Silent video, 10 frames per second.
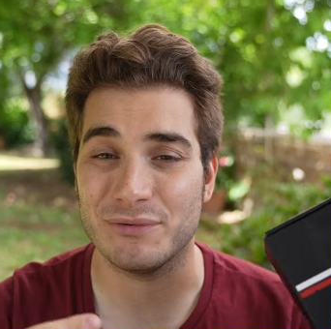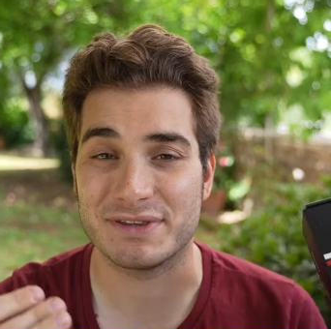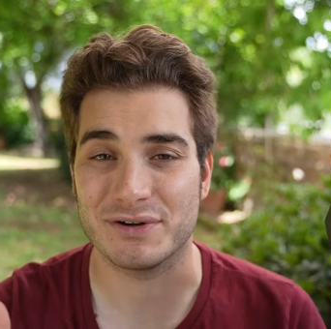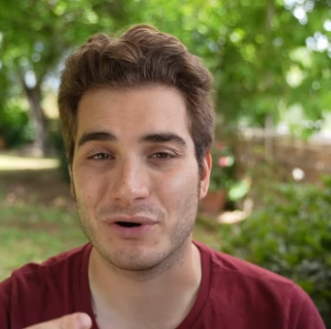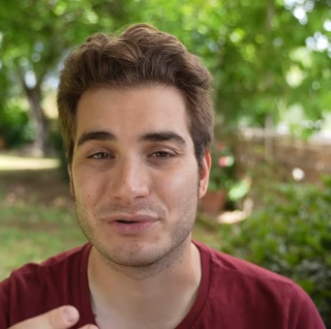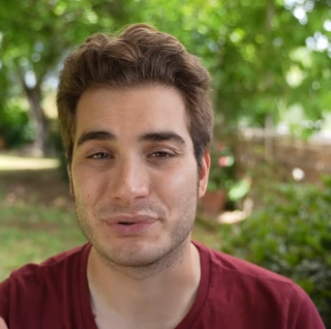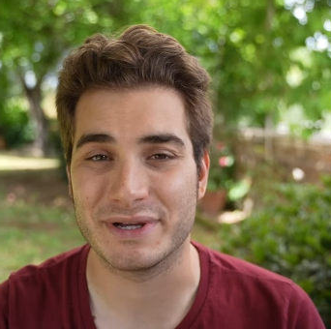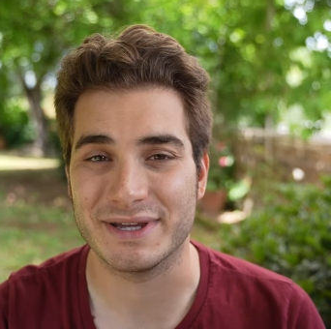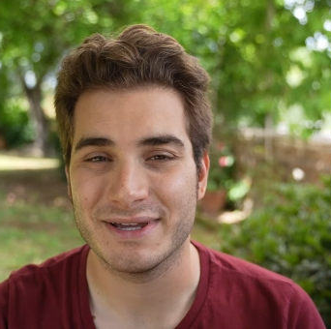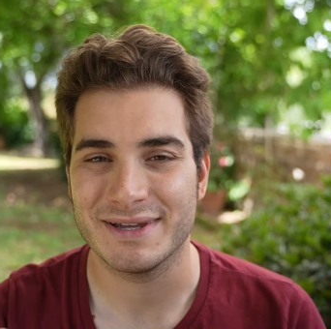with
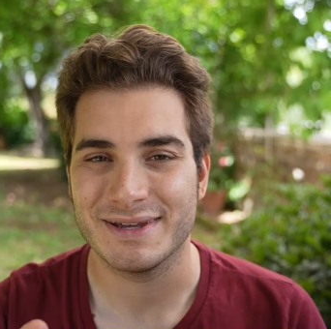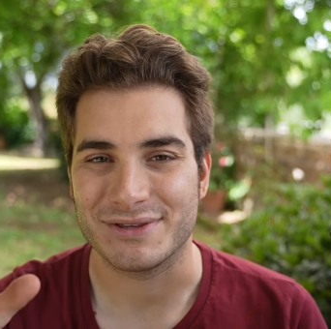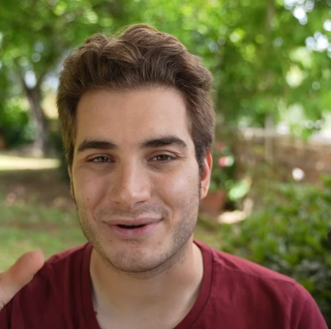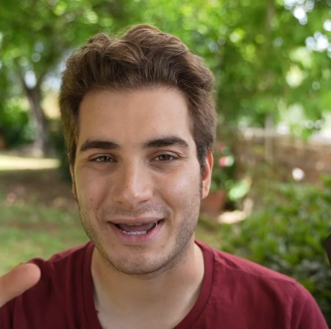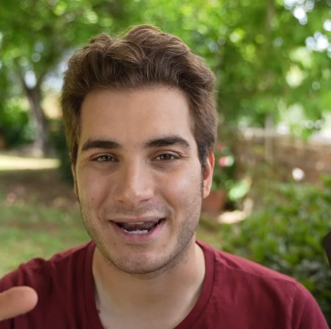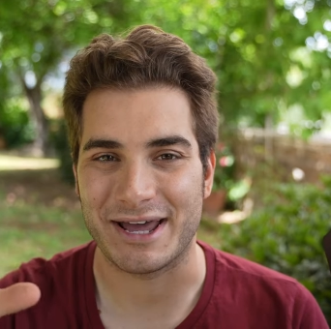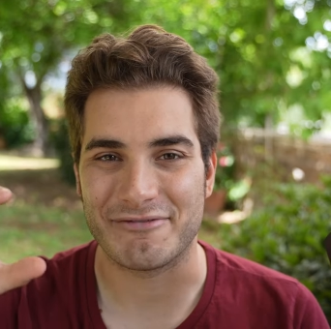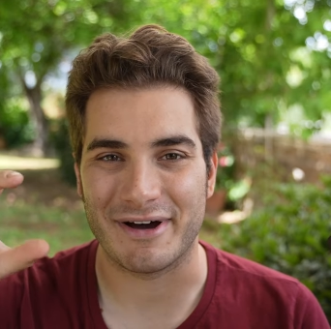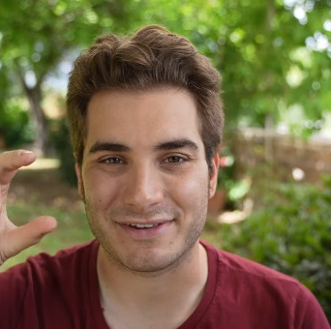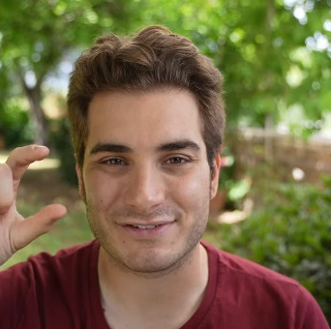O3, you can
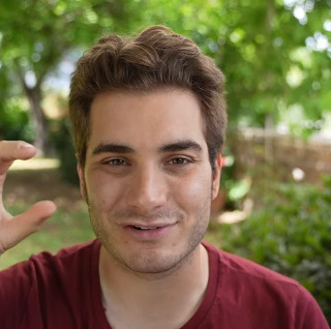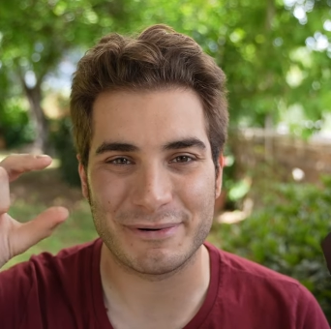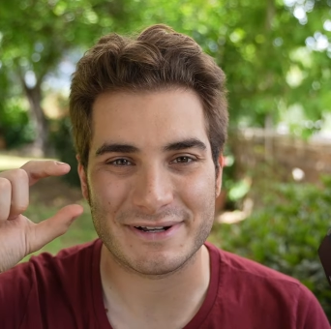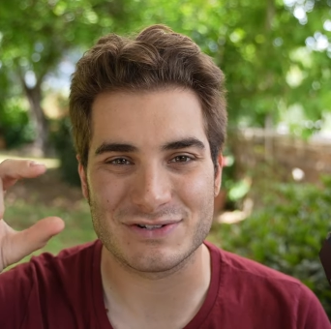have a super,